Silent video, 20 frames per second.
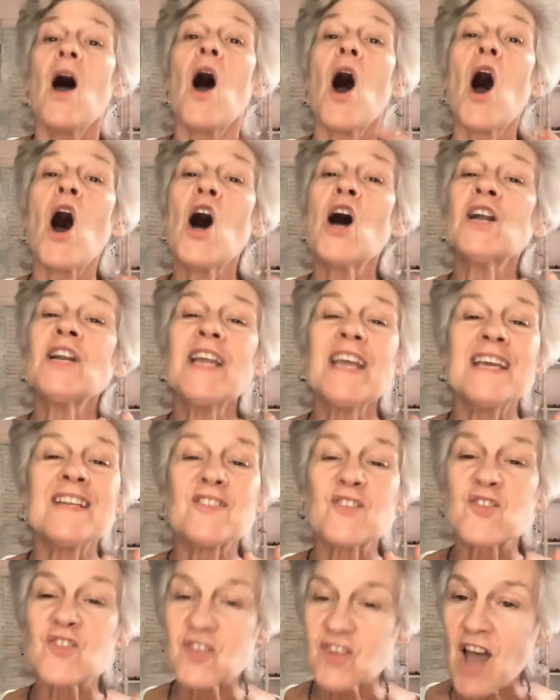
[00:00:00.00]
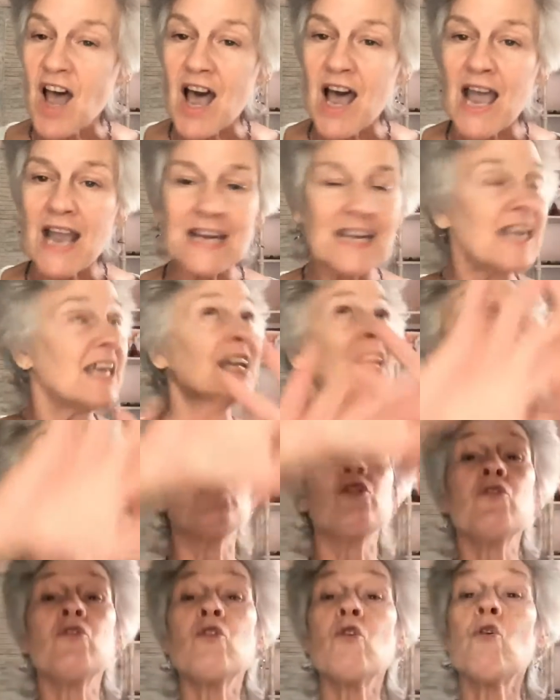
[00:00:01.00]
On its side, in
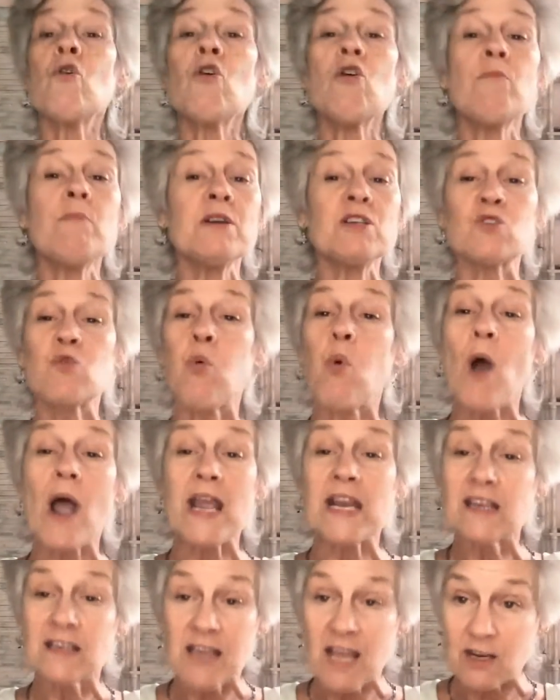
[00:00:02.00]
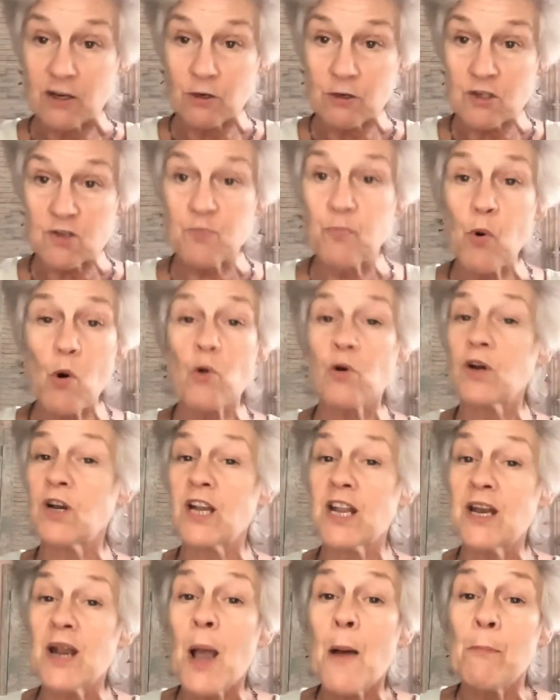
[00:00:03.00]
enormous white letters bordered
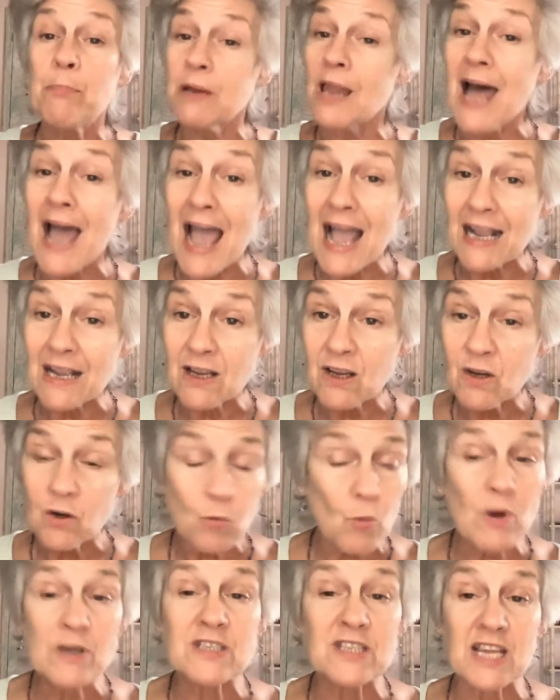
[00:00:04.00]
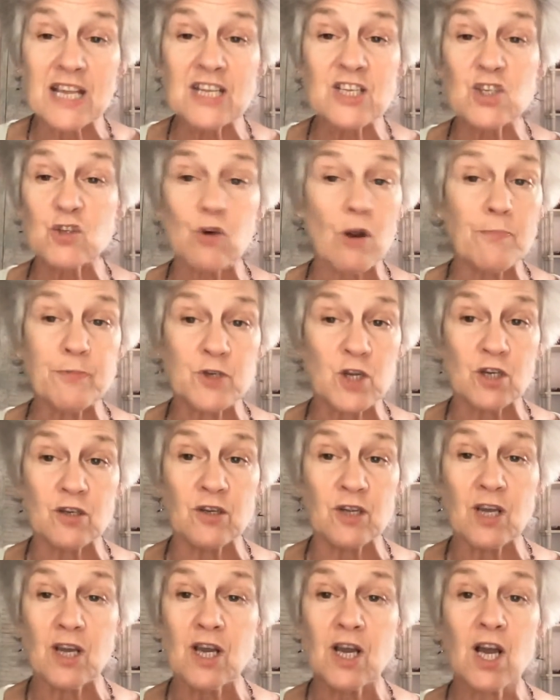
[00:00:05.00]
in black, was the
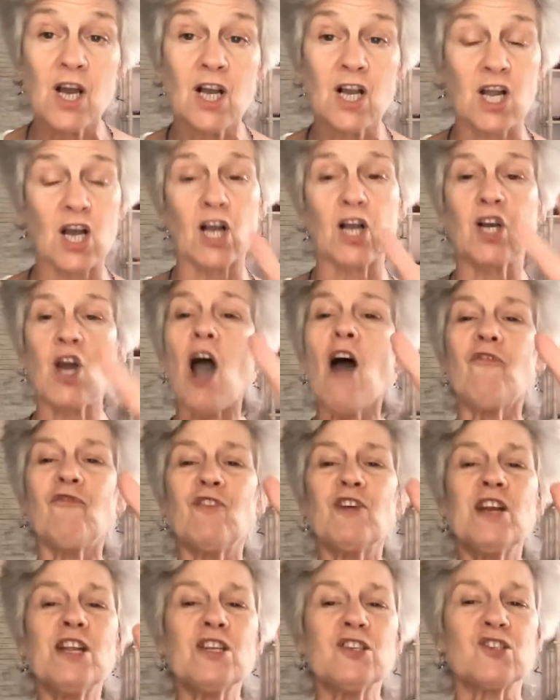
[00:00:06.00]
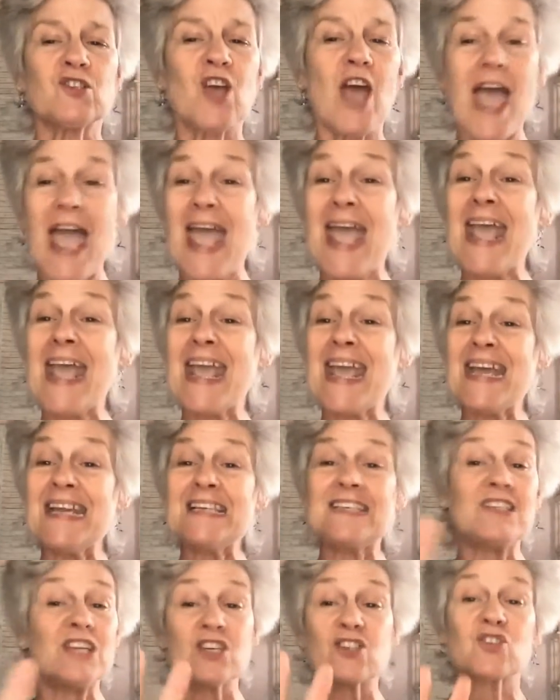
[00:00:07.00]
inscription, "Cacophonous A
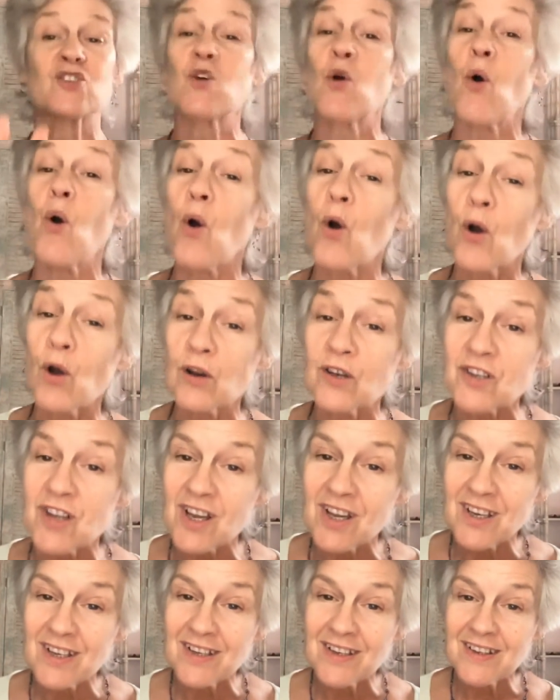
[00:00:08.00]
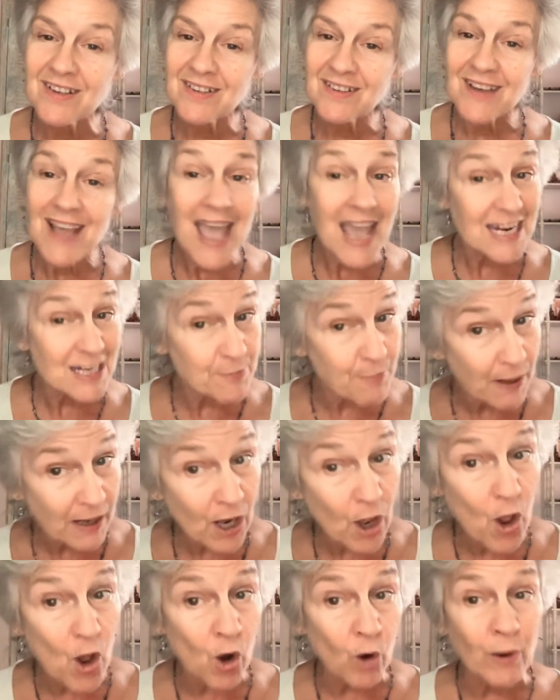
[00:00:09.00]
Discord." And
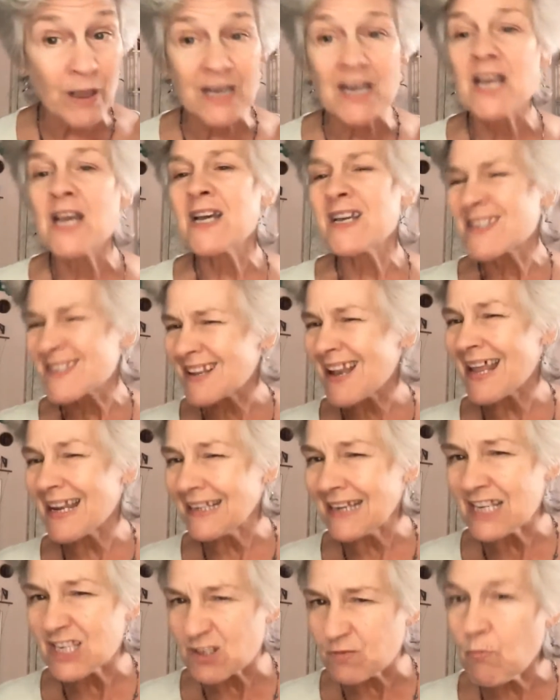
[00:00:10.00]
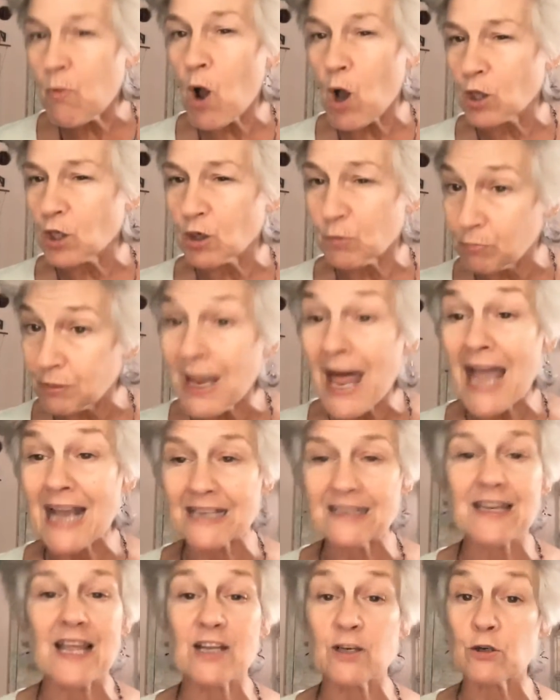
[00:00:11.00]
below, in slightly smaller
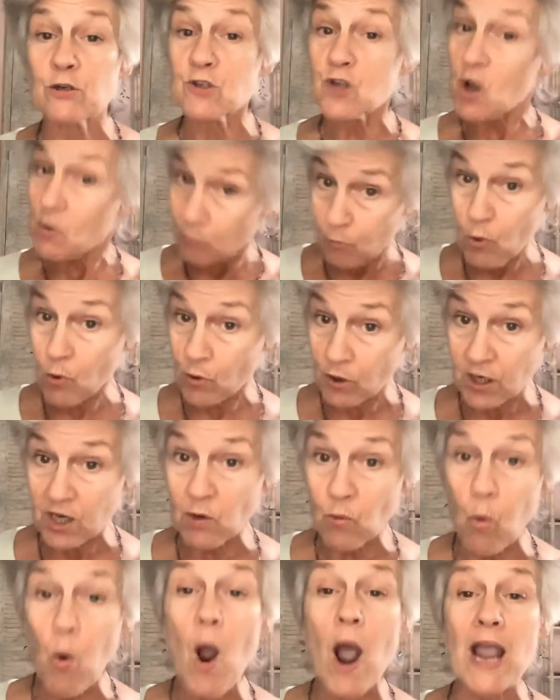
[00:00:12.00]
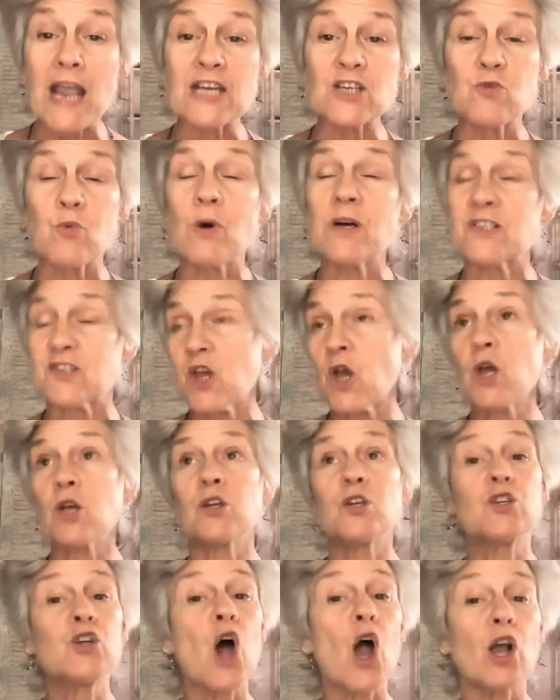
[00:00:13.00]
black letters bordered in white, was
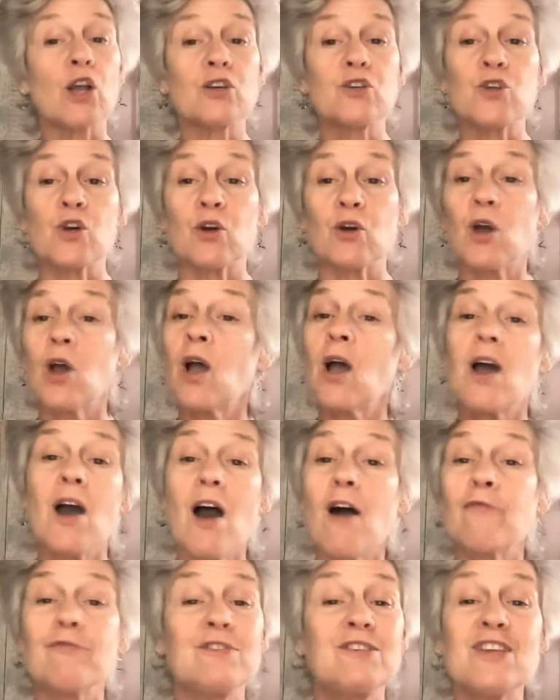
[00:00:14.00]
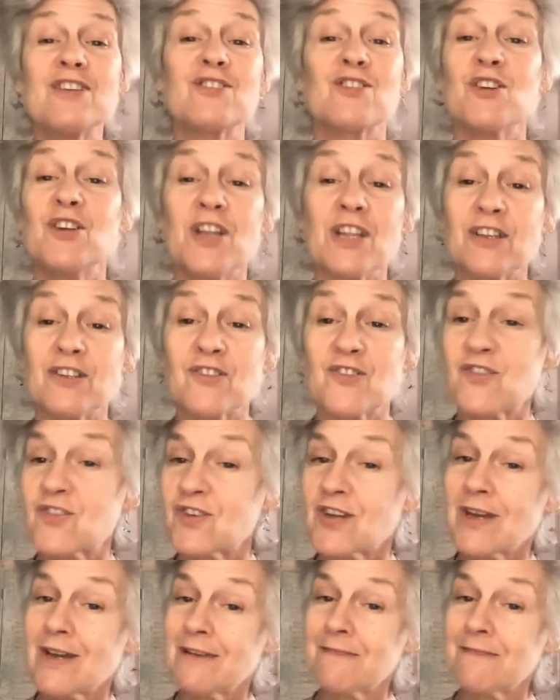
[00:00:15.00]
"Doctor of Dissonance."